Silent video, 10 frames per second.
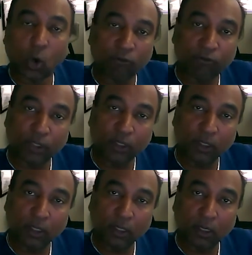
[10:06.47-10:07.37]
of
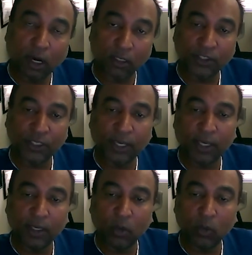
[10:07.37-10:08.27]
the RCA,